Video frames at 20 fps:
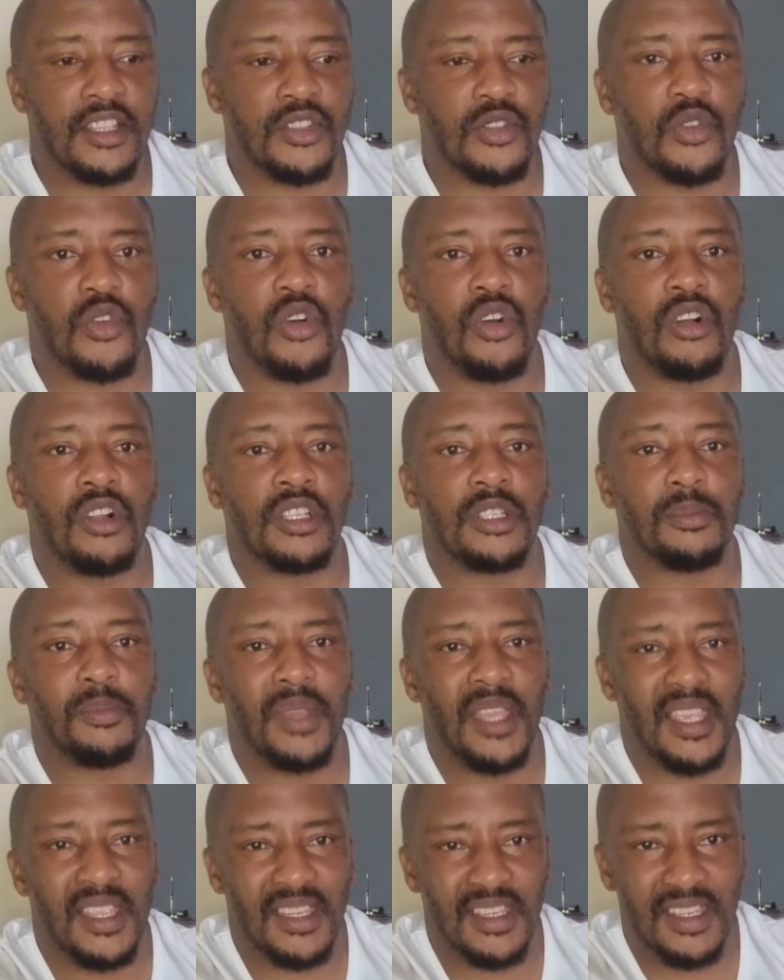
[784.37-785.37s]
is called
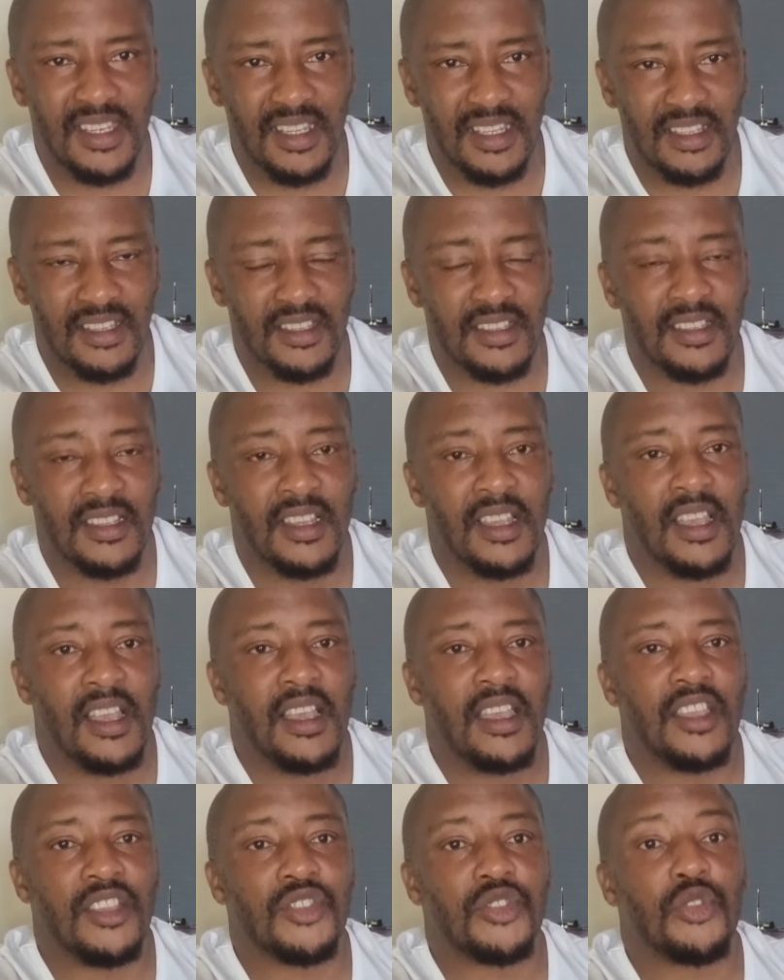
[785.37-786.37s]
patience,
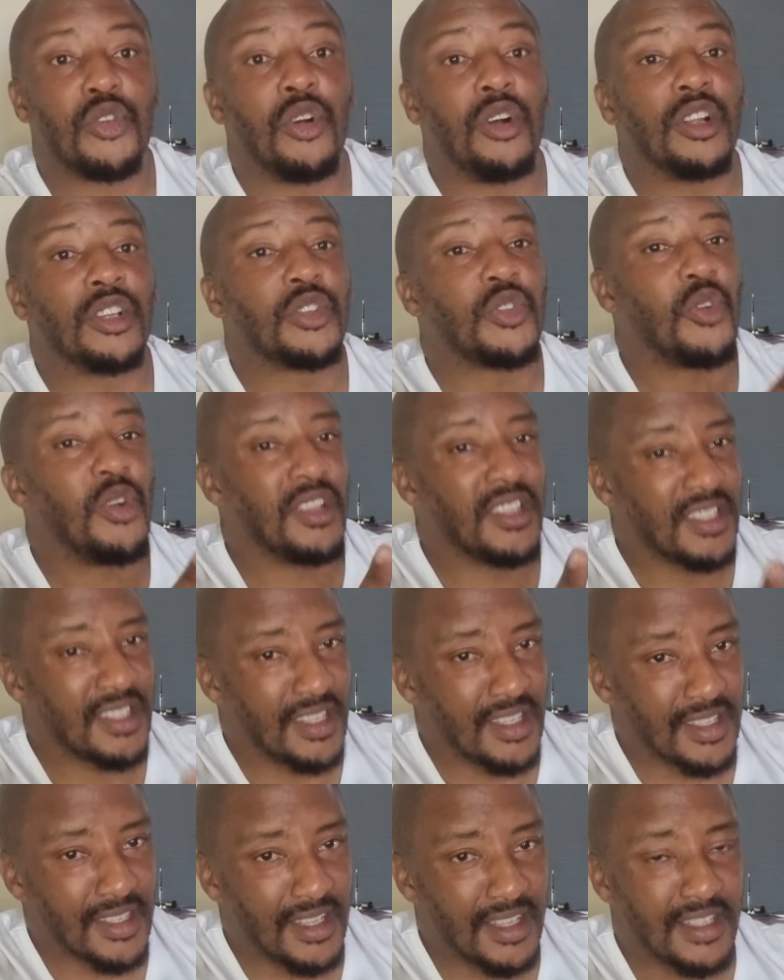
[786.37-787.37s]
is called
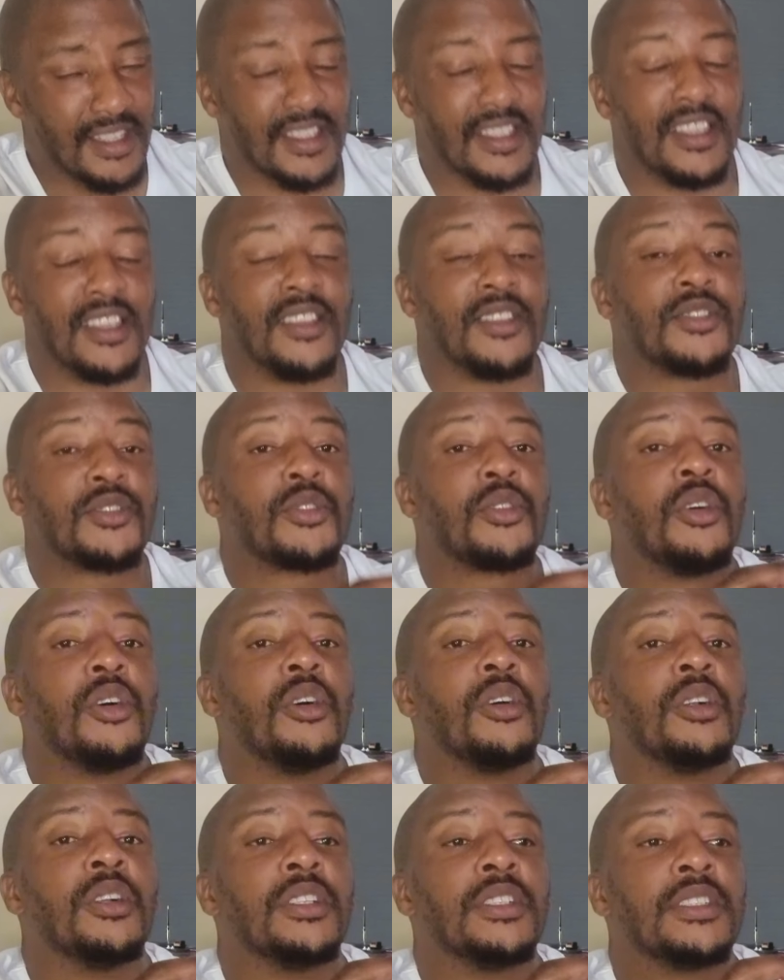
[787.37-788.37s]
consistency, is
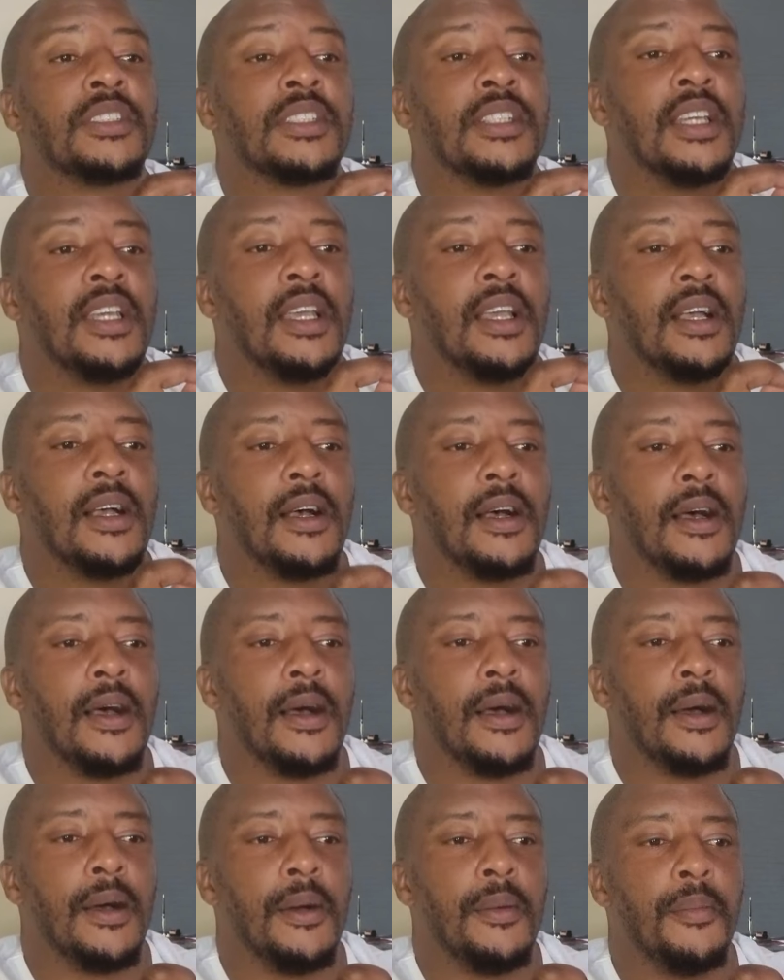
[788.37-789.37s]
called
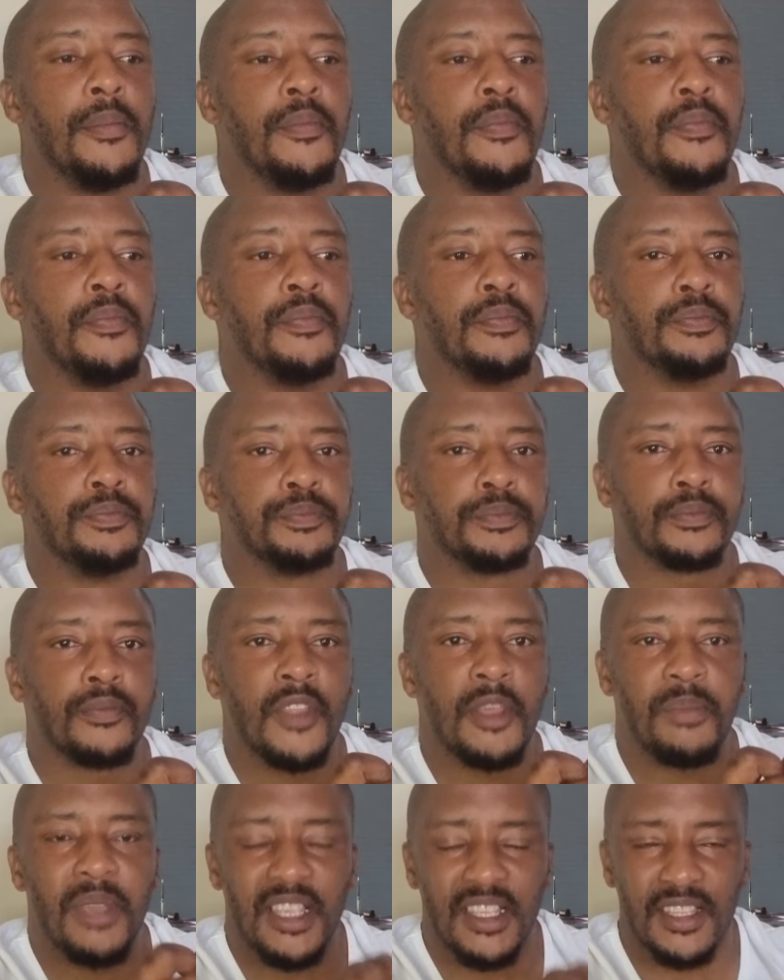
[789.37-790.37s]
um,
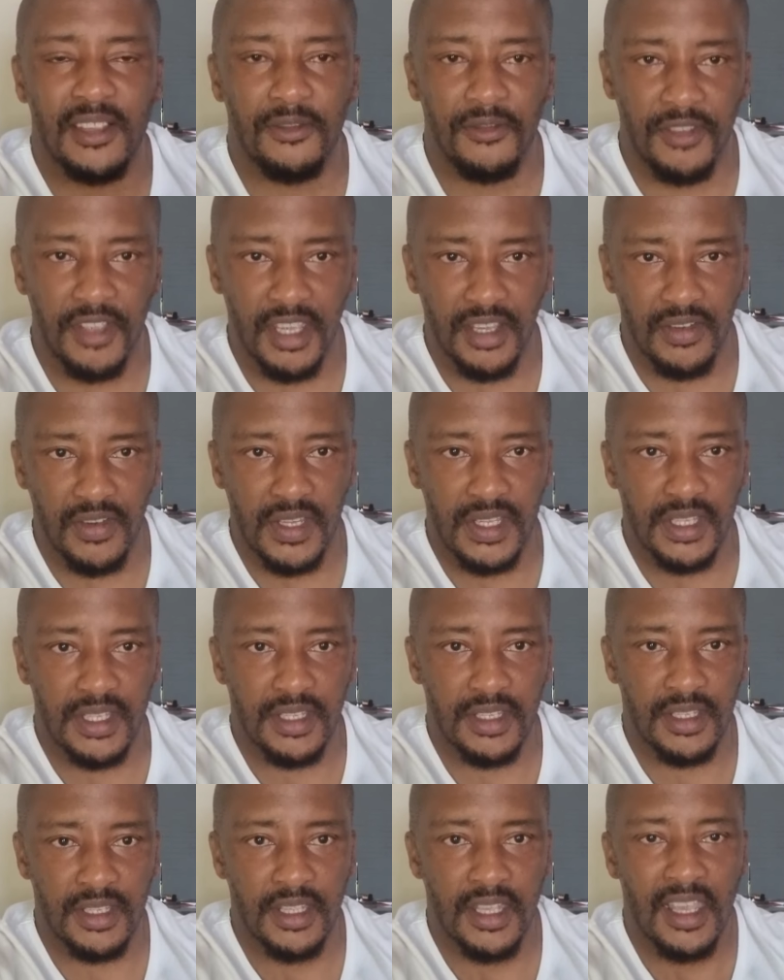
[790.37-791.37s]

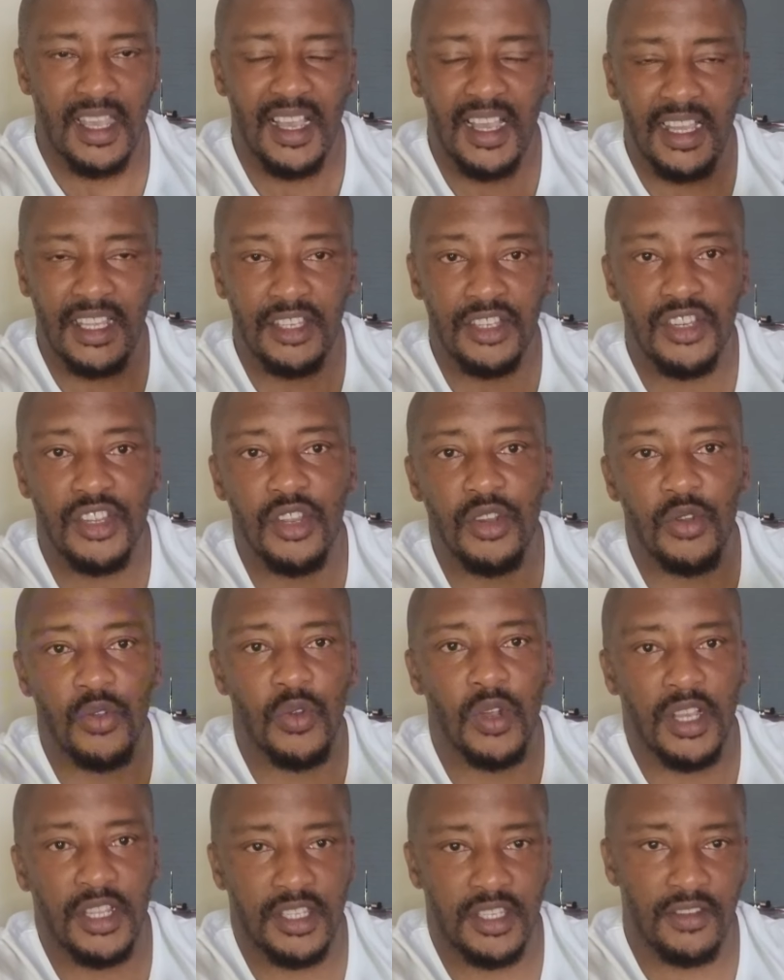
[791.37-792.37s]
perseverance until
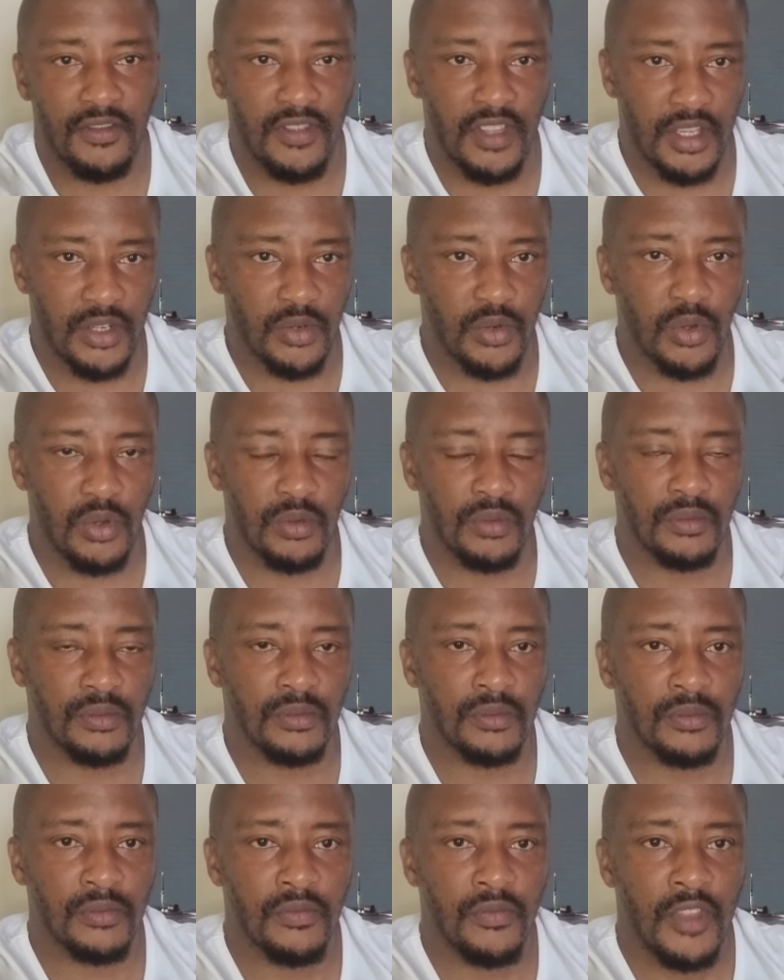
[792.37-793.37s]
you achieve that goal.
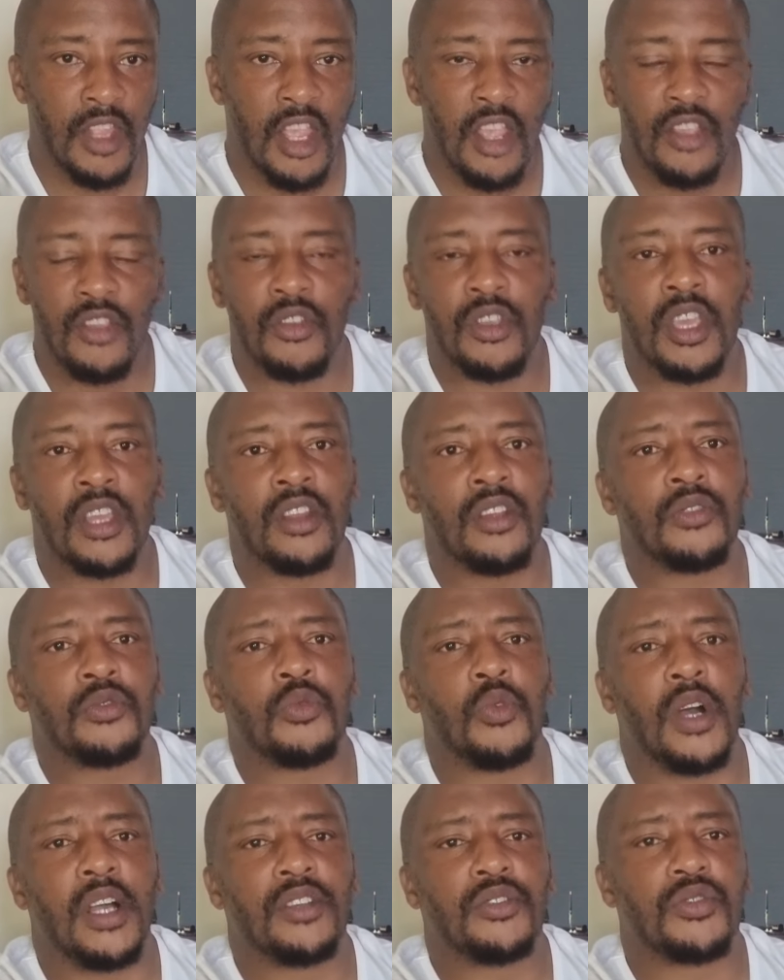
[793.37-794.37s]
You
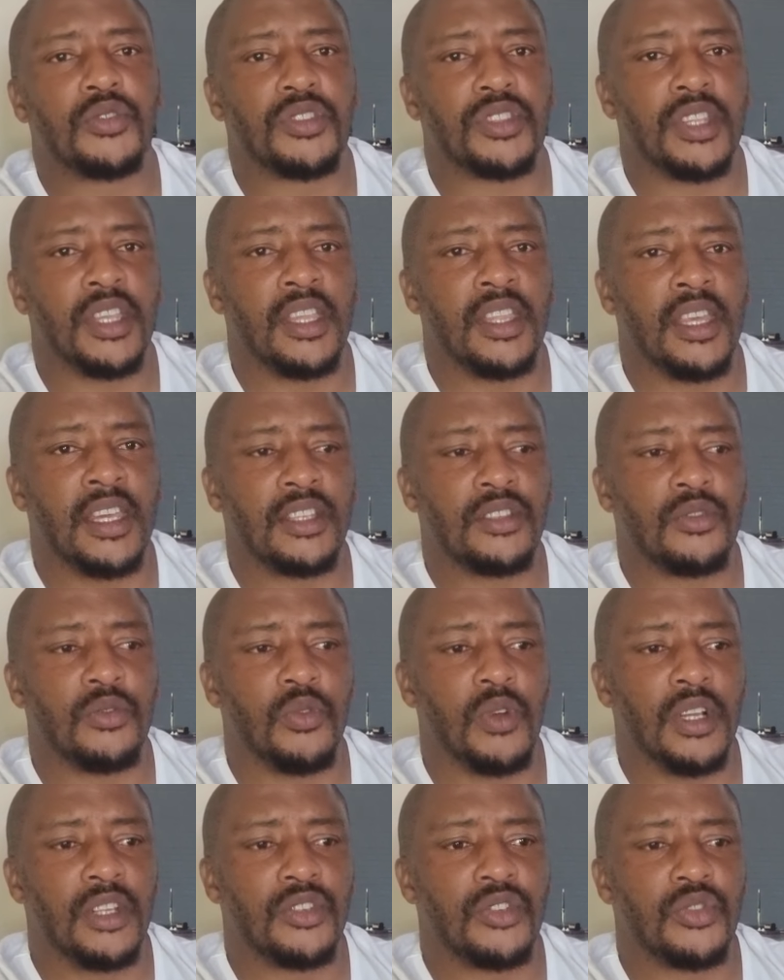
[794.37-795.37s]
cannot want to say that
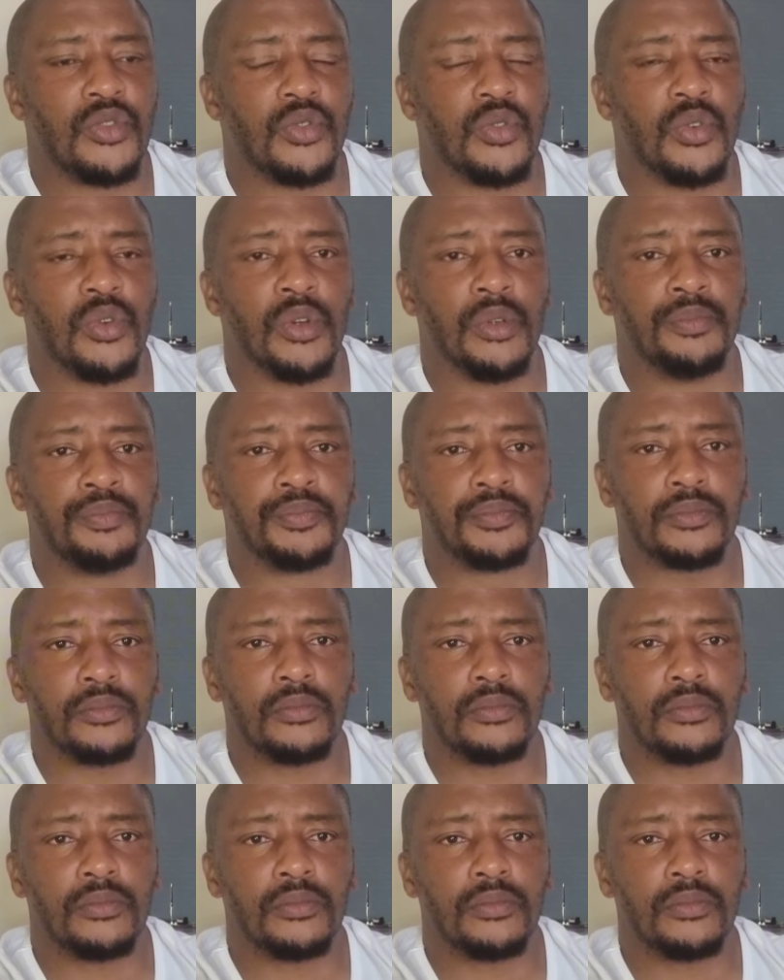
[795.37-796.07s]
you want to